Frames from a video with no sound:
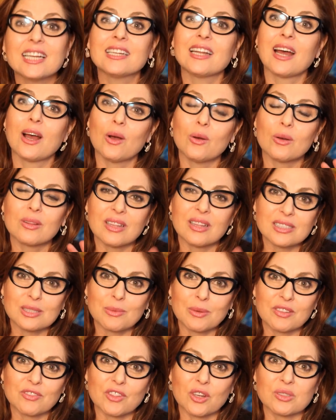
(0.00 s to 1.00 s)
Now,
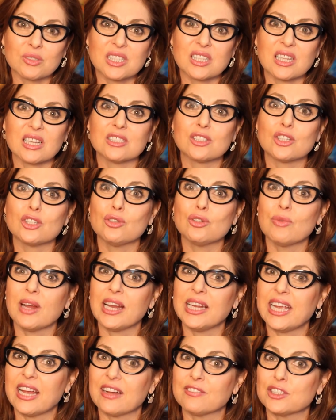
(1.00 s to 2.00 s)
that's one of those things that you
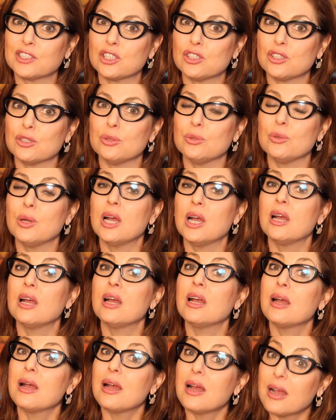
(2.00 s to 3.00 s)
really have to do
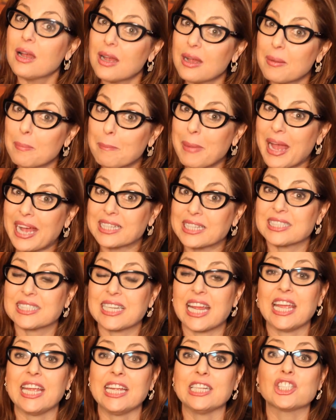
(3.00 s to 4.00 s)

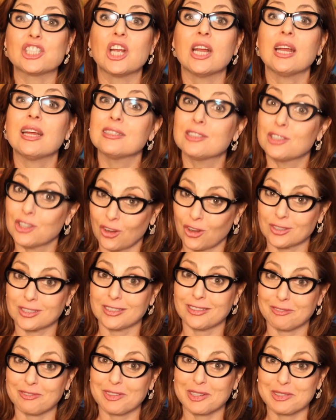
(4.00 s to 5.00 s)
backstage and
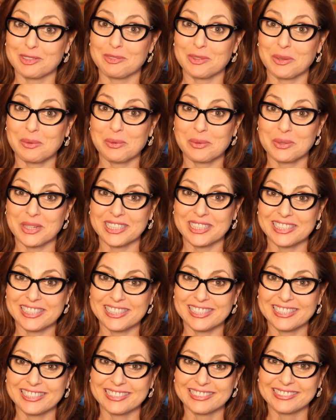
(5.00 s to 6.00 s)
not in front of your audience.